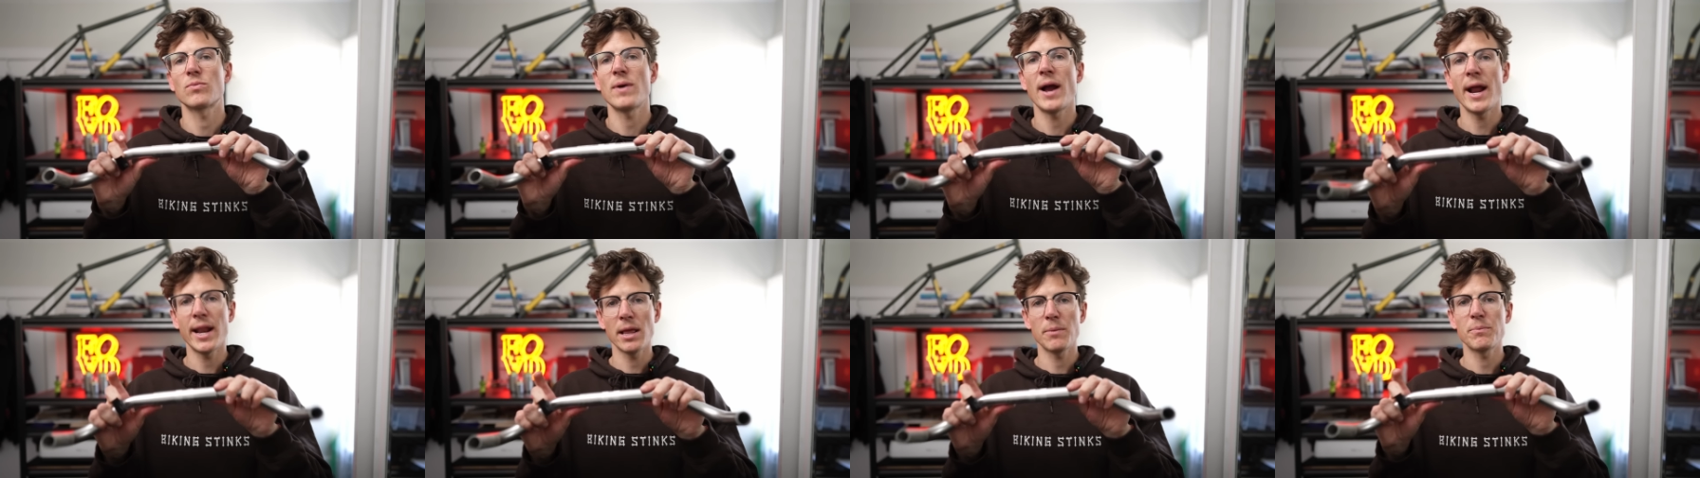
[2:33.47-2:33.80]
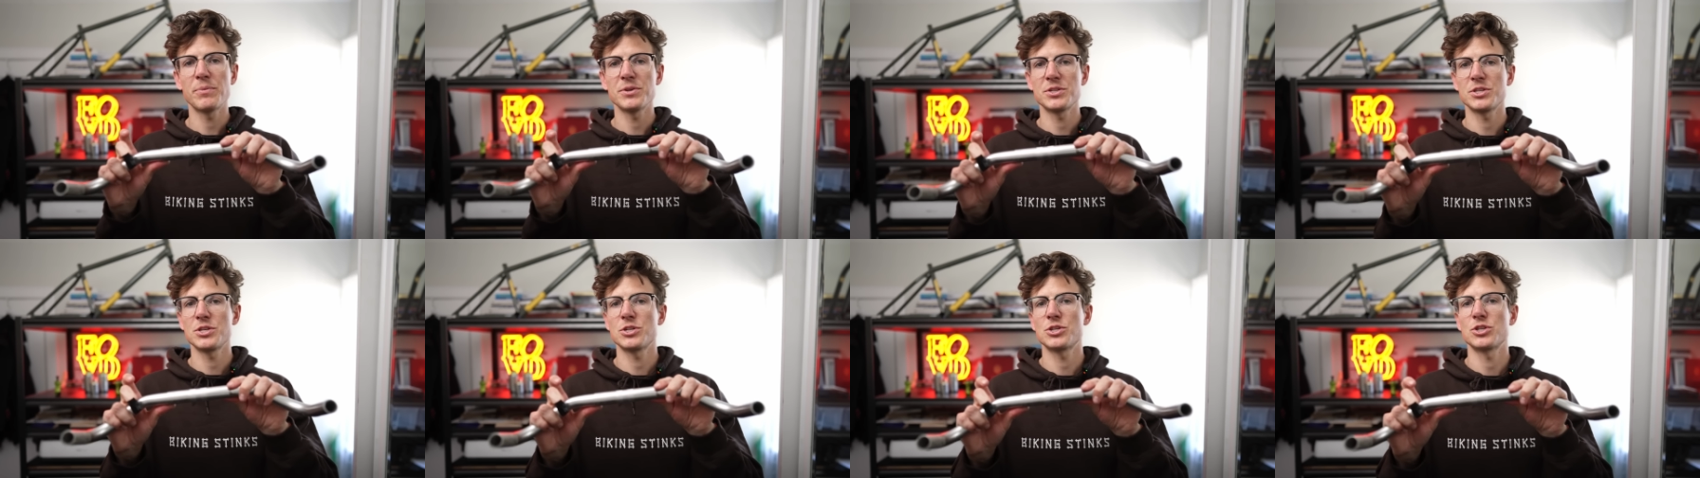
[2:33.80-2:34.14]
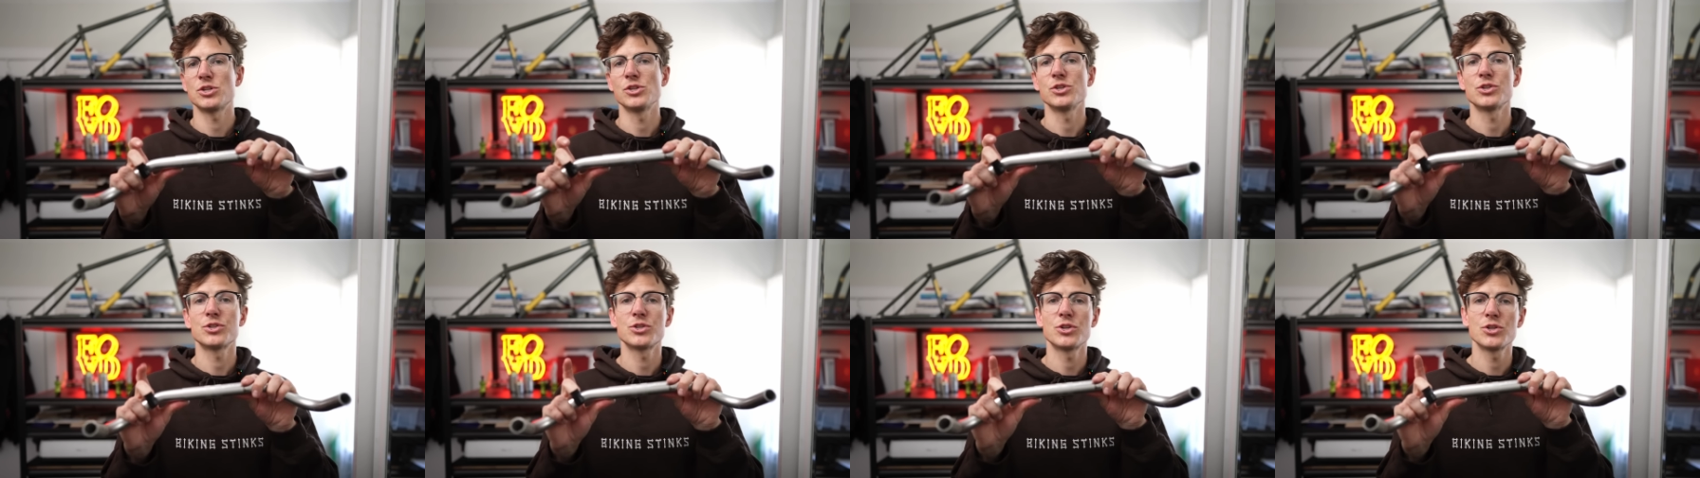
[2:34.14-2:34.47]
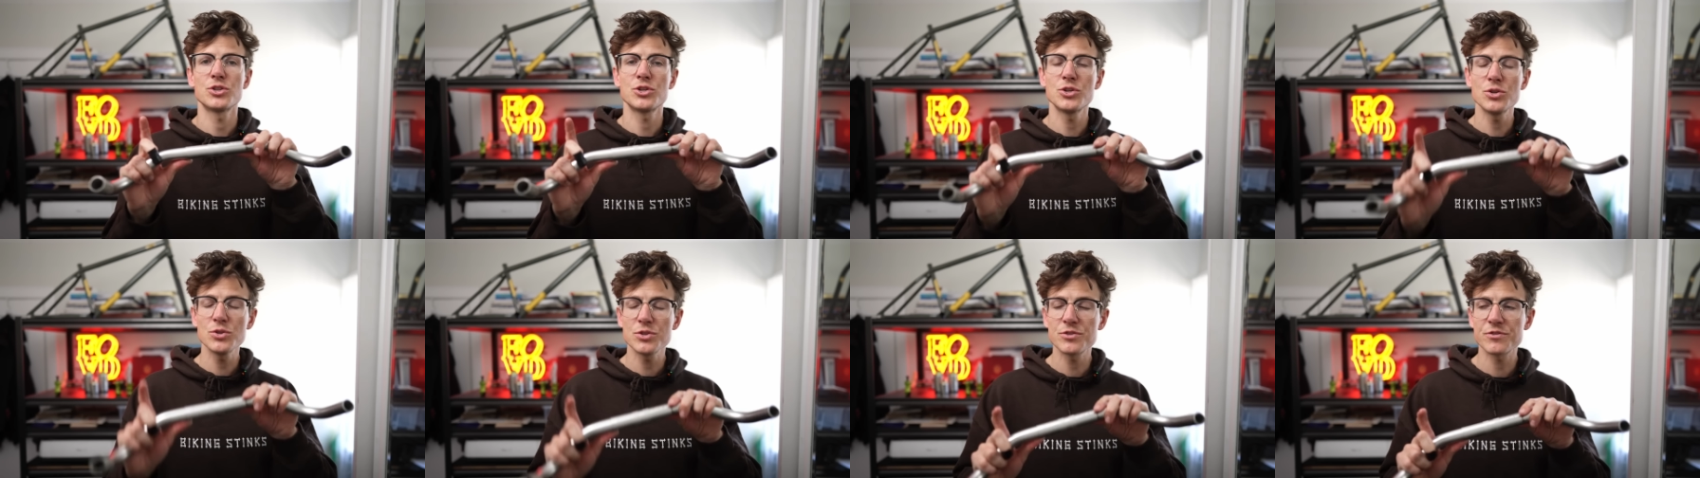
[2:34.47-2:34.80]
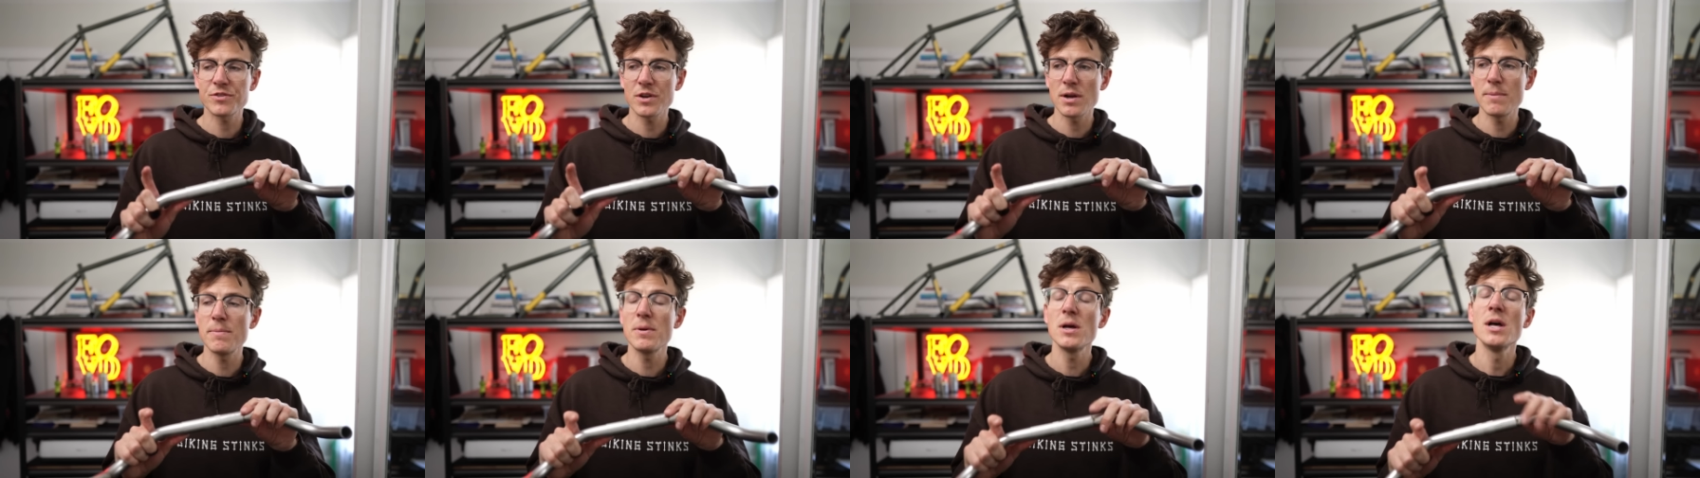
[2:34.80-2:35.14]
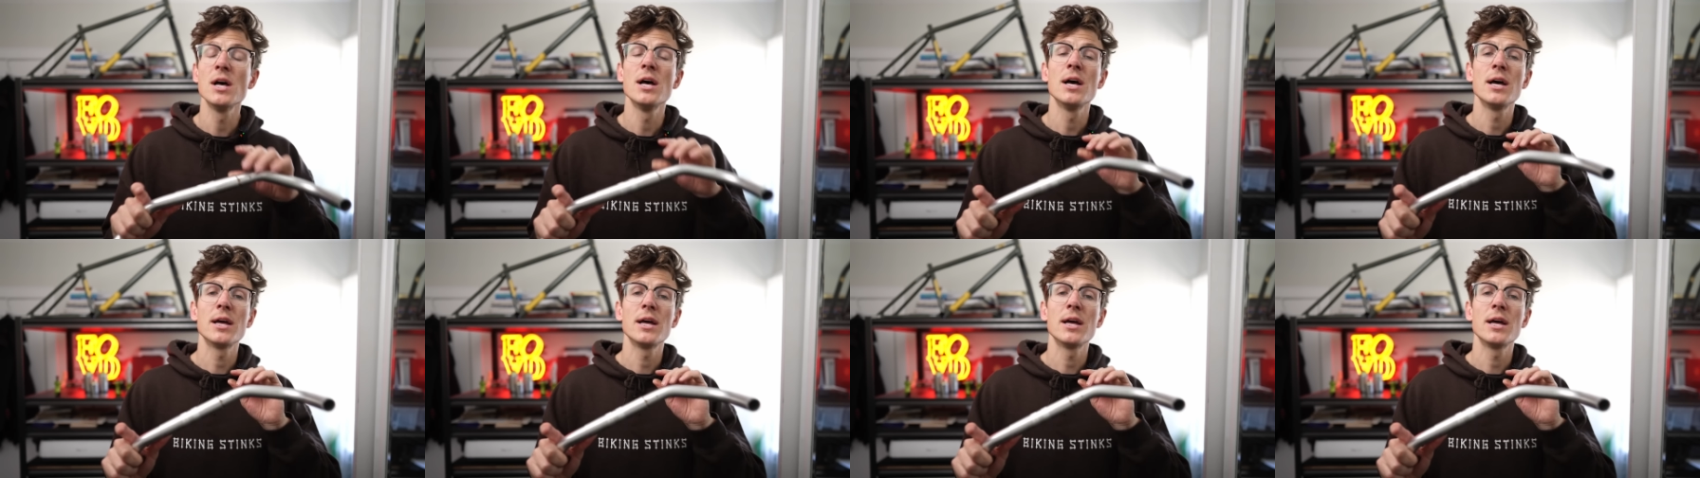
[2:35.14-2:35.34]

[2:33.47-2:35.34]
riding positions to choose from.